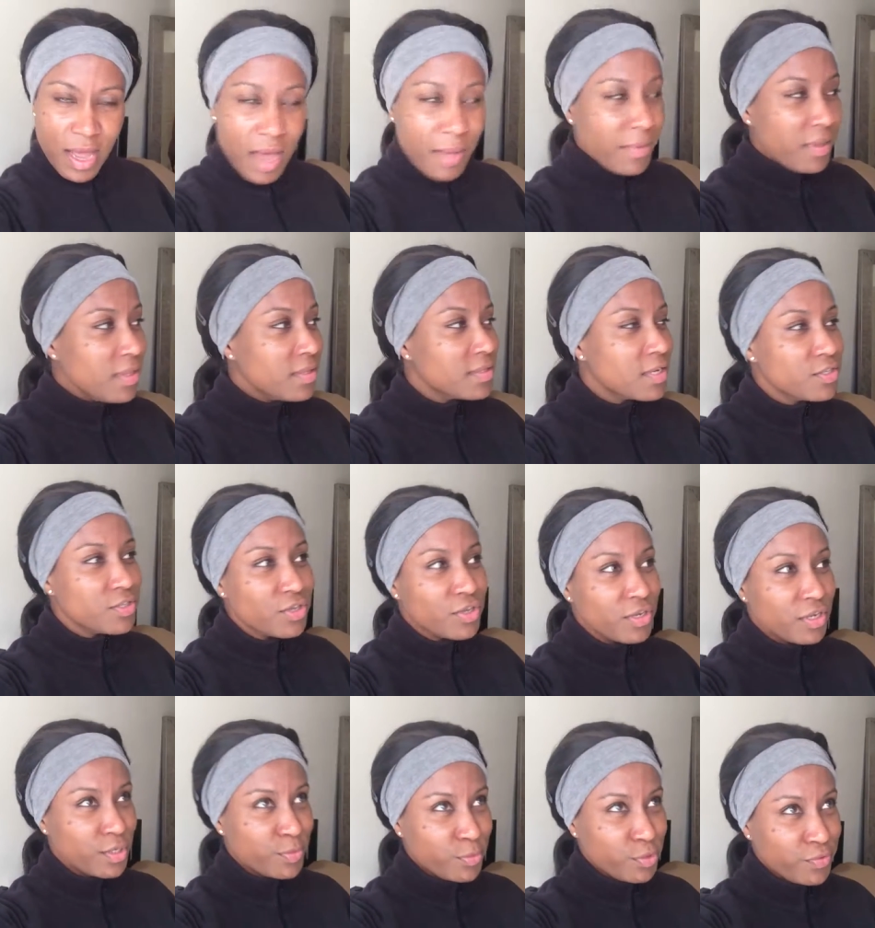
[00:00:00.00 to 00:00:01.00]
I'm in such a
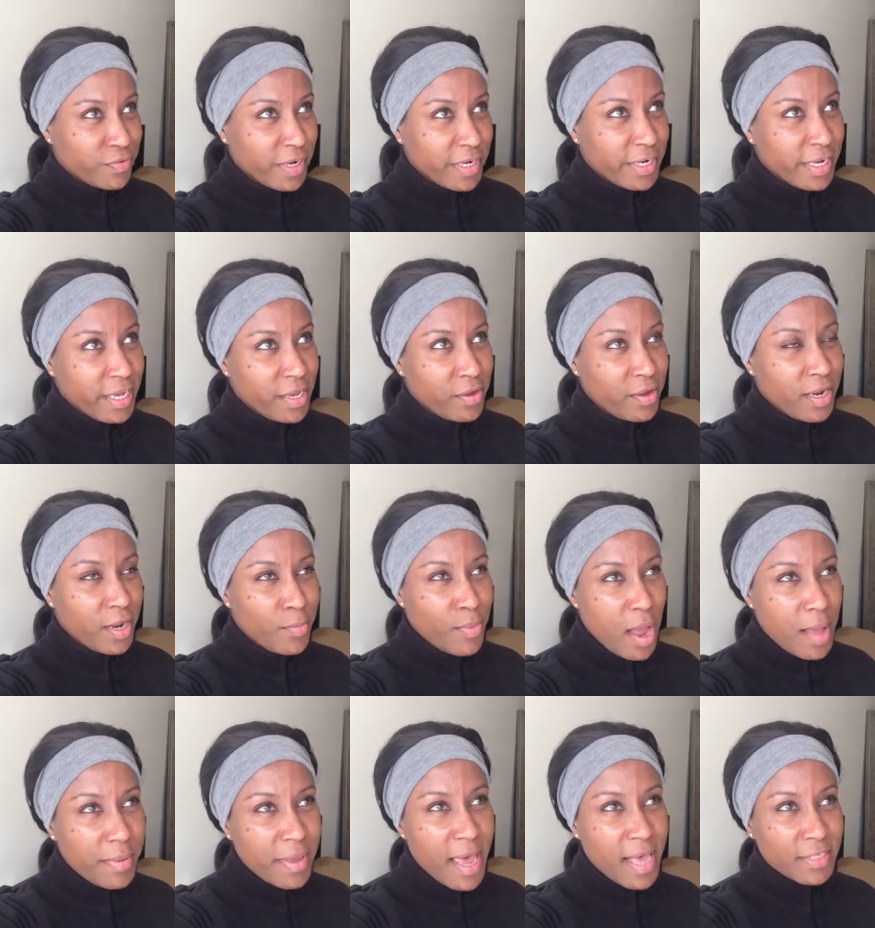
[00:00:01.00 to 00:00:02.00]
good mood right now, and it
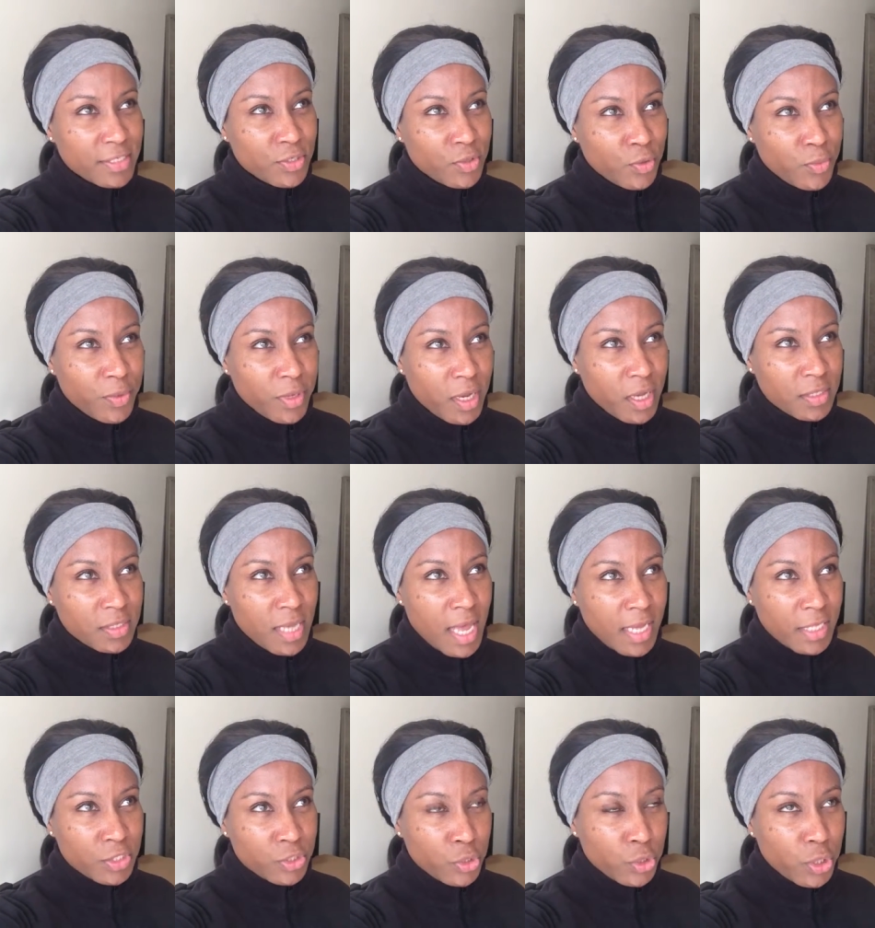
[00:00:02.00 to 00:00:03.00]
probably has to do it because I
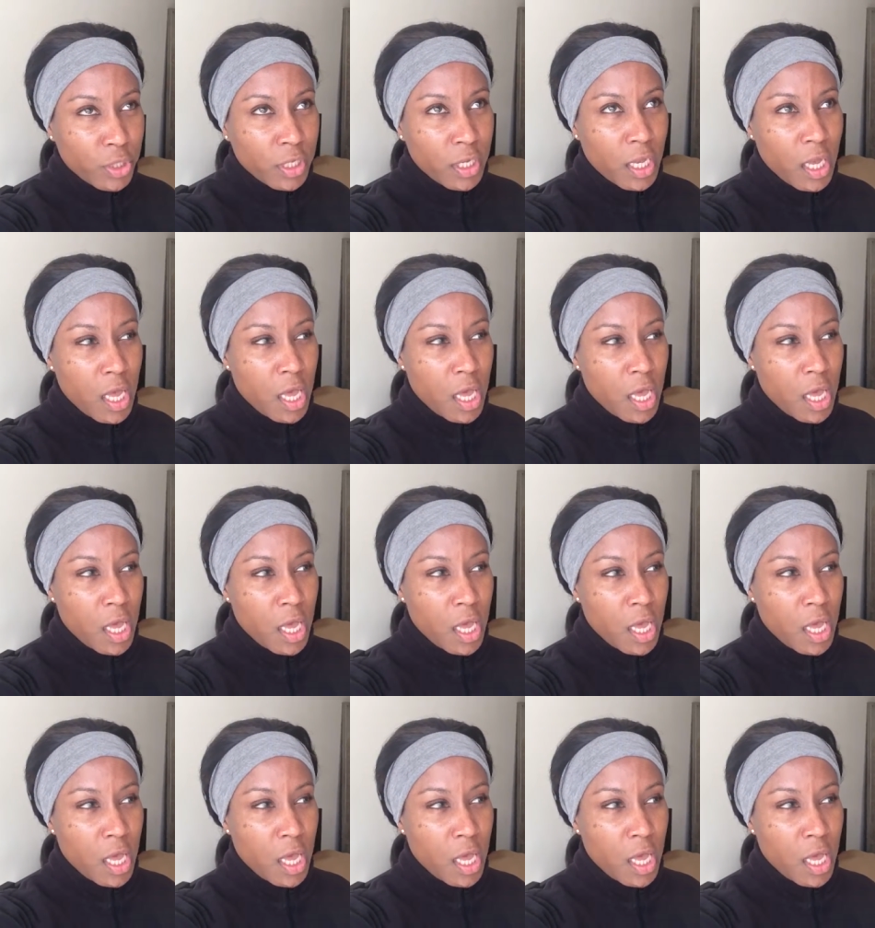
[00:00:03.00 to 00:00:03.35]
took